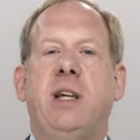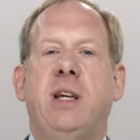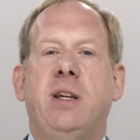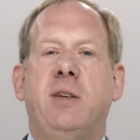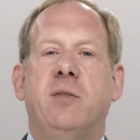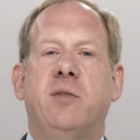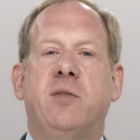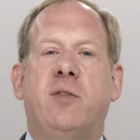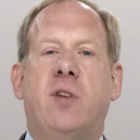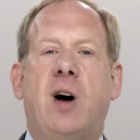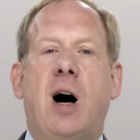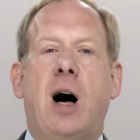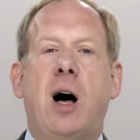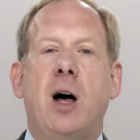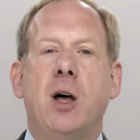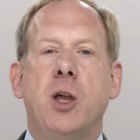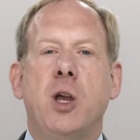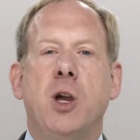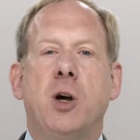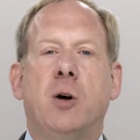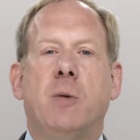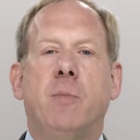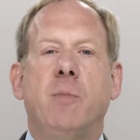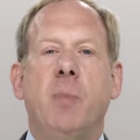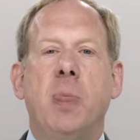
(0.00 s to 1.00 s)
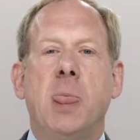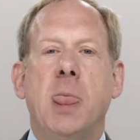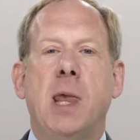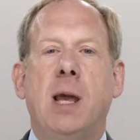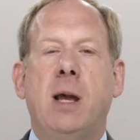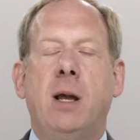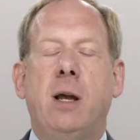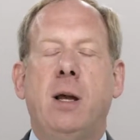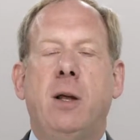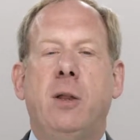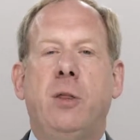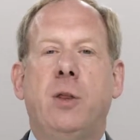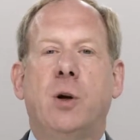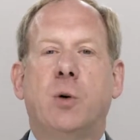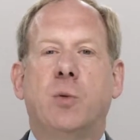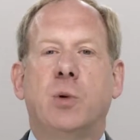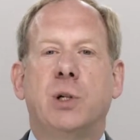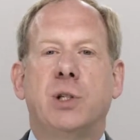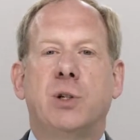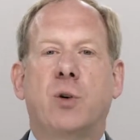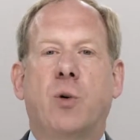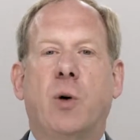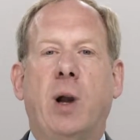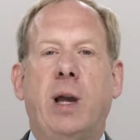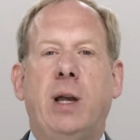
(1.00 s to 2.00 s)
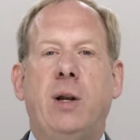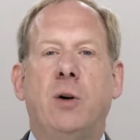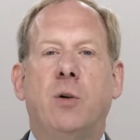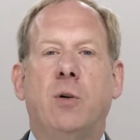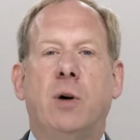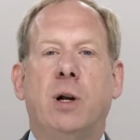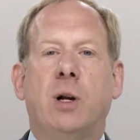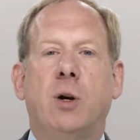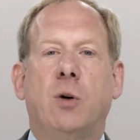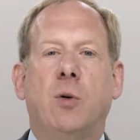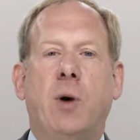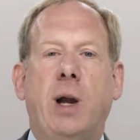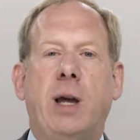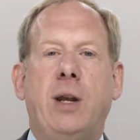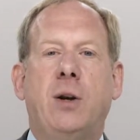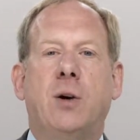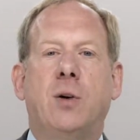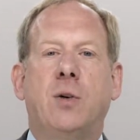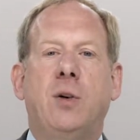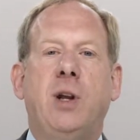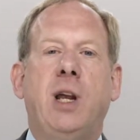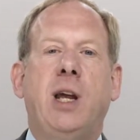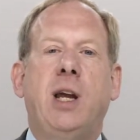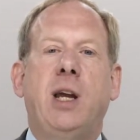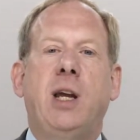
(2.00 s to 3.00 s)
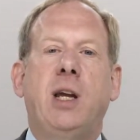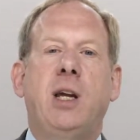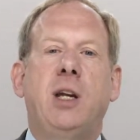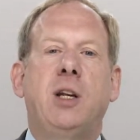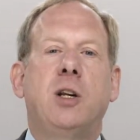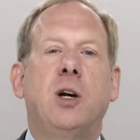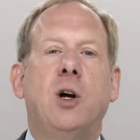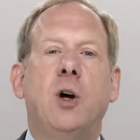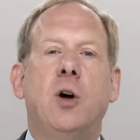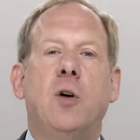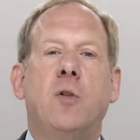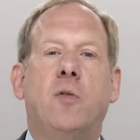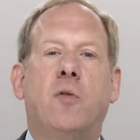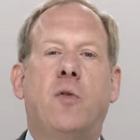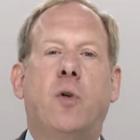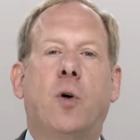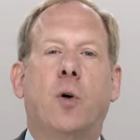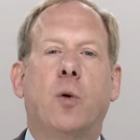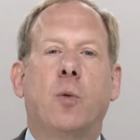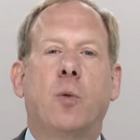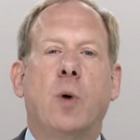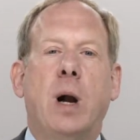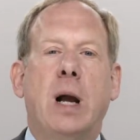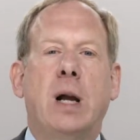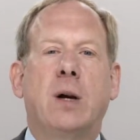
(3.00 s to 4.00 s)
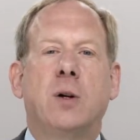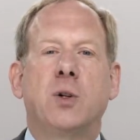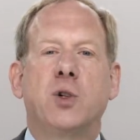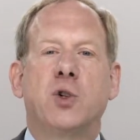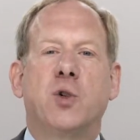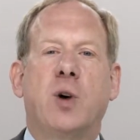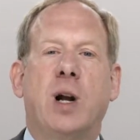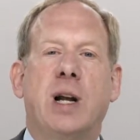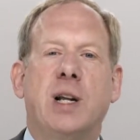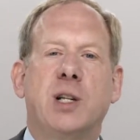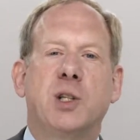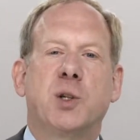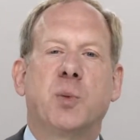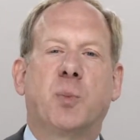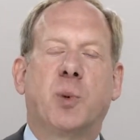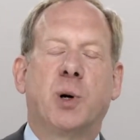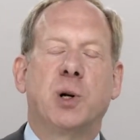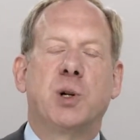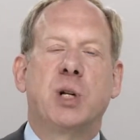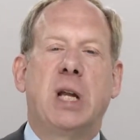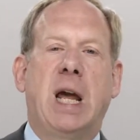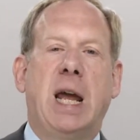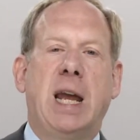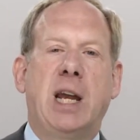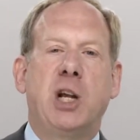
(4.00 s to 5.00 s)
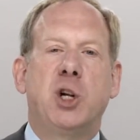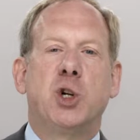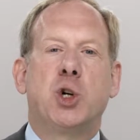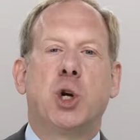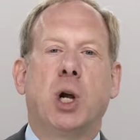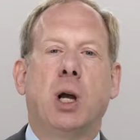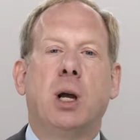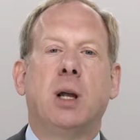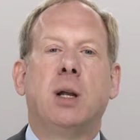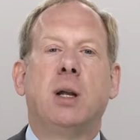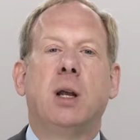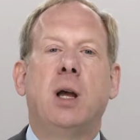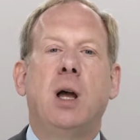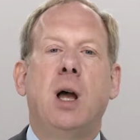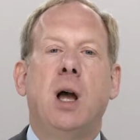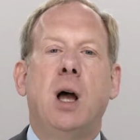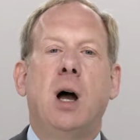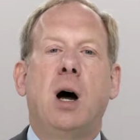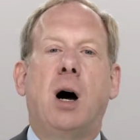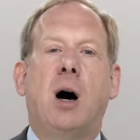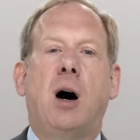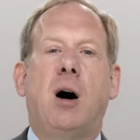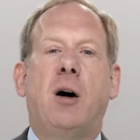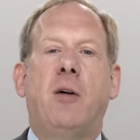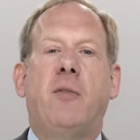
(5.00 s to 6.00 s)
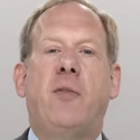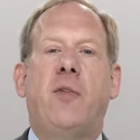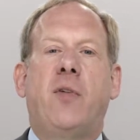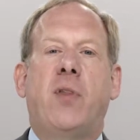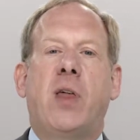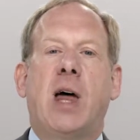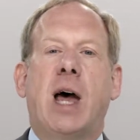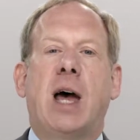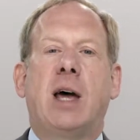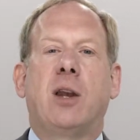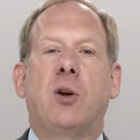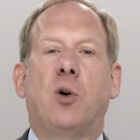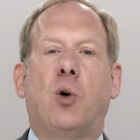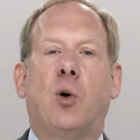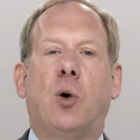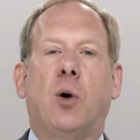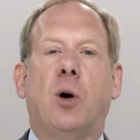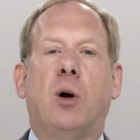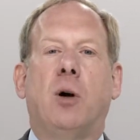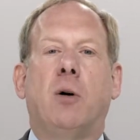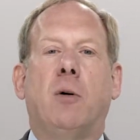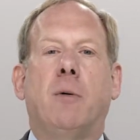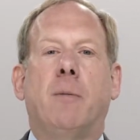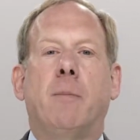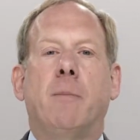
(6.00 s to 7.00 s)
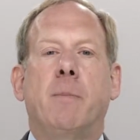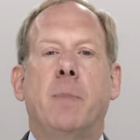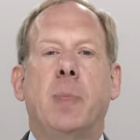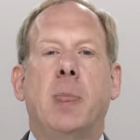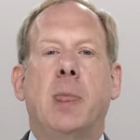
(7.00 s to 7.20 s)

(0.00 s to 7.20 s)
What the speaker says: in volume, there was greater and greater need for rail transportation of that oil.